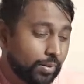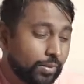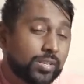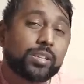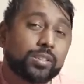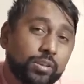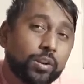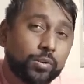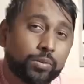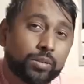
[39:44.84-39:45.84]
Just
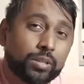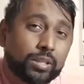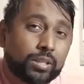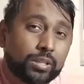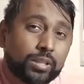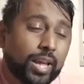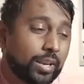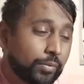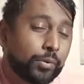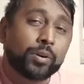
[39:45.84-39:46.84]
know that
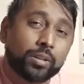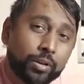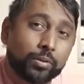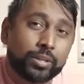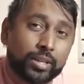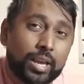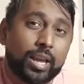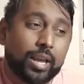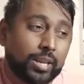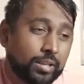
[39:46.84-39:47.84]
if you are lonely
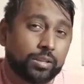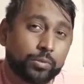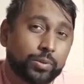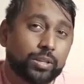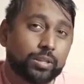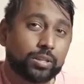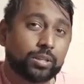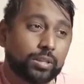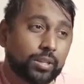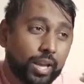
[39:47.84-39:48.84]
in this world
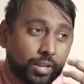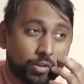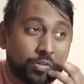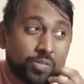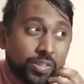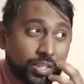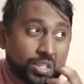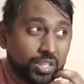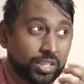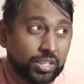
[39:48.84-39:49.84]
and you
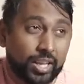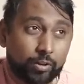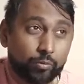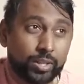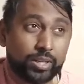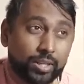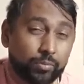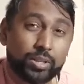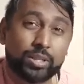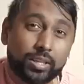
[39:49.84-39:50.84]
feel like really,
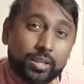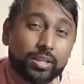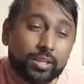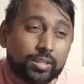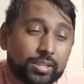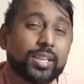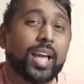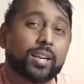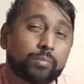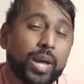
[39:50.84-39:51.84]
really
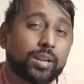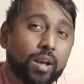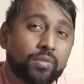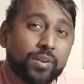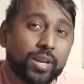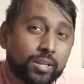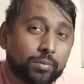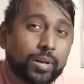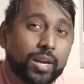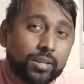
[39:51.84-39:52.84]
sad about not finding a
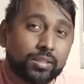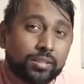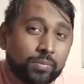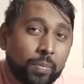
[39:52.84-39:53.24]
partner,